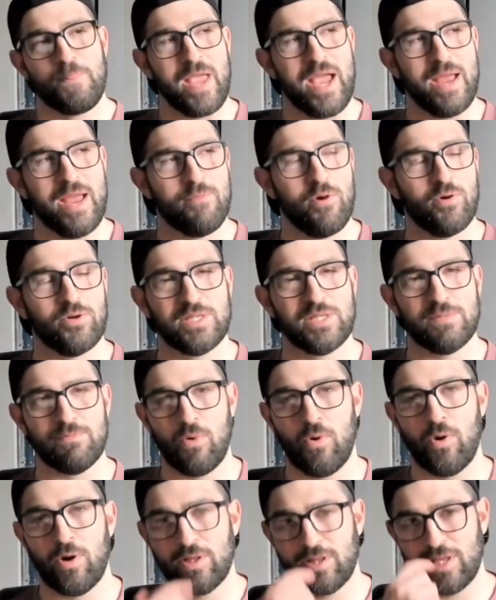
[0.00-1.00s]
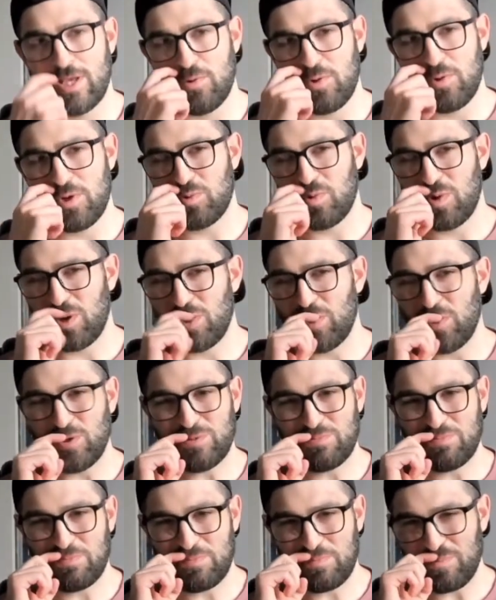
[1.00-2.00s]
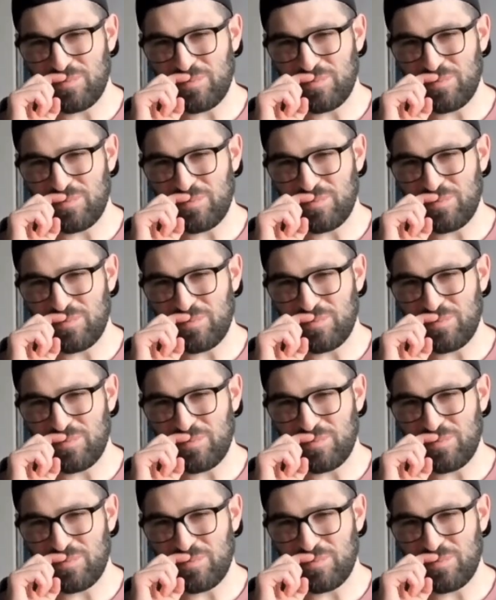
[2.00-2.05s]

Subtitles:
And most importantly, it was one of those